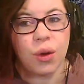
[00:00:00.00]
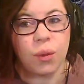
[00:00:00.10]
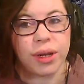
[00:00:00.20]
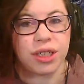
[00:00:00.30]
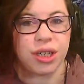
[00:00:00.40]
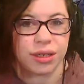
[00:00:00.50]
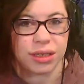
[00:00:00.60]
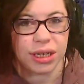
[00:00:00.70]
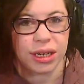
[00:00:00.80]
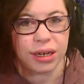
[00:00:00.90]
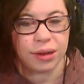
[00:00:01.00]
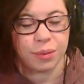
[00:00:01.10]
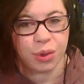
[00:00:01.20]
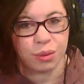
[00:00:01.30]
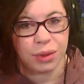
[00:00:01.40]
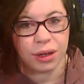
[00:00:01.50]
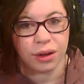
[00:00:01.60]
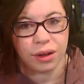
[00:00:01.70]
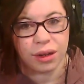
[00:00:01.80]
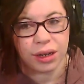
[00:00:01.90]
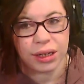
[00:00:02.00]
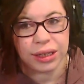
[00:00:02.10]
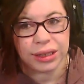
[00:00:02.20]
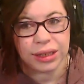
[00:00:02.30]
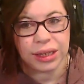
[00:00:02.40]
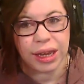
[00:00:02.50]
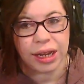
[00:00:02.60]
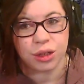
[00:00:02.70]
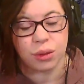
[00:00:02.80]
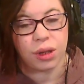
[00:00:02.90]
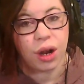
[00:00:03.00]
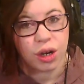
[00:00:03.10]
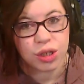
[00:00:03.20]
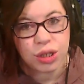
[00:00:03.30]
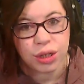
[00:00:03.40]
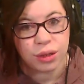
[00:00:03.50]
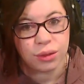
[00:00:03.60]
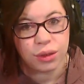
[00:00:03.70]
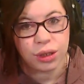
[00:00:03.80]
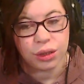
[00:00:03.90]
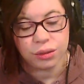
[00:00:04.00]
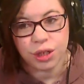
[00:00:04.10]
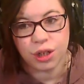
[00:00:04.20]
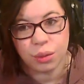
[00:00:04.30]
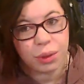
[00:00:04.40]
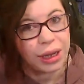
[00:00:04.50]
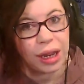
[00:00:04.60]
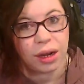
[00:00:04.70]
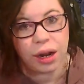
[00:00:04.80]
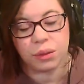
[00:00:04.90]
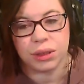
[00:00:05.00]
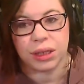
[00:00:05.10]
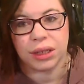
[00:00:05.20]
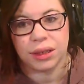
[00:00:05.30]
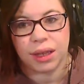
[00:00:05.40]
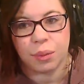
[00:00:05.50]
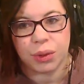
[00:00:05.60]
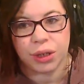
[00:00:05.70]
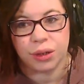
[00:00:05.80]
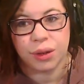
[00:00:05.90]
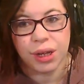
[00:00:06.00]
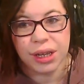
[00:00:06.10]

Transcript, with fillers: which did premiere on the actual Hearthstone YouTube. Again, I will link that below.